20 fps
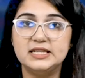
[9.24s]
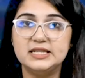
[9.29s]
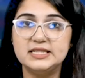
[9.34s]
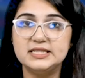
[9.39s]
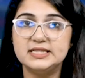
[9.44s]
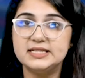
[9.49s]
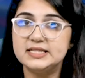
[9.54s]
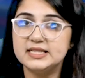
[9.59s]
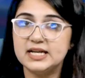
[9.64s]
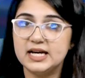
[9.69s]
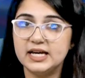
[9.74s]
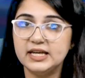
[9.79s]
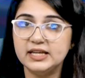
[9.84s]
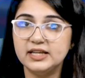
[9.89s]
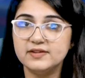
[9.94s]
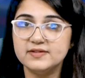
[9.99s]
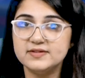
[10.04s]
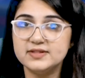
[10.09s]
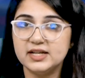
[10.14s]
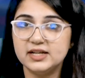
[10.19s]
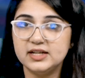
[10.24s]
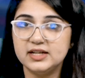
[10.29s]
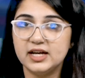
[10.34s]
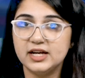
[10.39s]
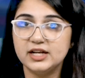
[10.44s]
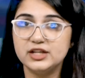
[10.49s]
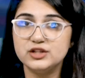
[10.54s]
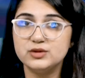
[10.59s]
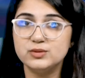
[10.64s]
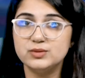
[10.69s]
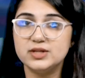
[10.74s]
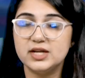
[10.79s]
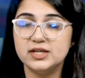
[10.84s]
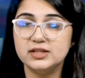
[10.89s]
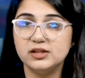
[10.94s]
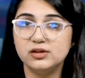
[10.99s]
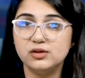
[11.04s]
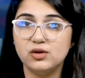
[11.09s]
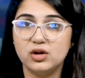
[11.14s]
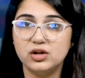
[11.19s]
DCI gives deadline to
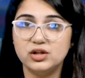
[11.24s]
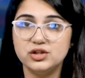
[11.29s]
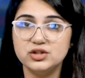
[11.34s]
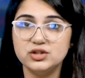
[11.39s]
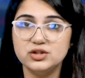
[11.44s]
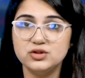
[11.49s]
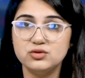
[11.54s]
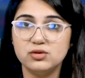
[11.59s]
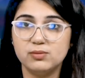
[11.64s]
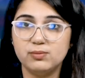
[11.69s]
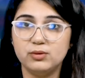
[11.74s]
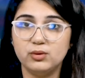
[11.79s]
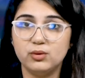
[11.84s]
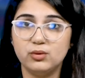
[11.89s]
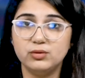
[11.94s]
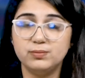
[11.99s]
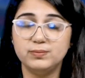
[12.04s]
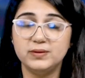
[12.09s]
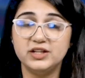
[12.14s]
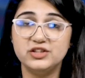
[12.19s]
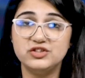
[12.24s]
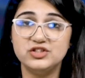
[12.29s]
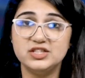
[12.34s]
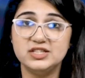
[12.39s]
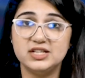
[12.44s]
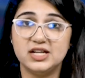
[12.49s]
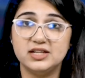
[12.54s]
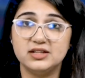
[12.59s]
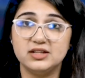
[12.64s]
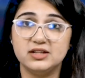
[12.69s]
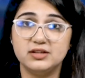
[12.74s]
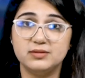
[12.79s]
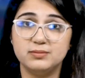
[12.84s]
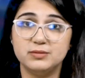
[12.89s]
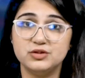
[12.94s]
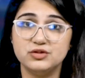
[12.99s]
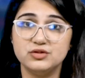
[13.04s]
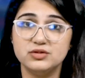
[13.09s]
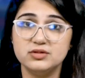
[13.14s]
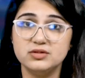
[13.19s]
dental colleges to upload PG dental
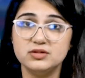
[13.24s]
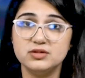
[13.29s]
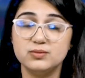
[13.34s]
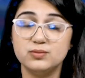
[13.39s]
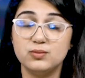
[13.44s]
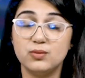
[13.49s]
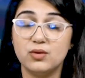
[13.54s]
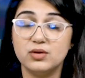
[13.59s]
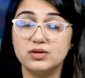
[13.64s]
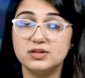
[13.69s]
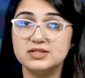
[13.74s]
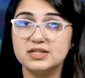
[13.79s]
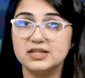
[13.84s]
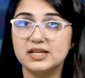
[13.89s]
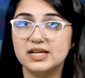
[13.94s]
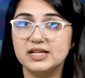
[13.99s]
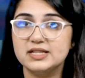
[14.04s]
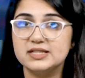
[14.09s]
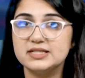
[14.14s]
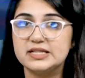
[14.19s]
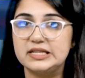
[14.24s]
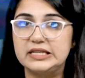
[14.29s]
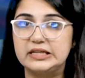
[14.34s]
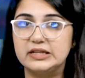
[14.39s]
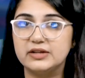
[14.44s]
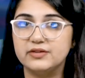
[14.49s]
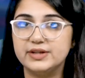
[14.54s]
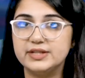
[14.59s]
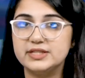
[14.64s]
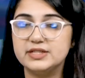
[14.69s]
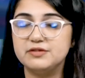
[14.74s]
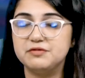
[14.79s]
admissions, warns against incorrect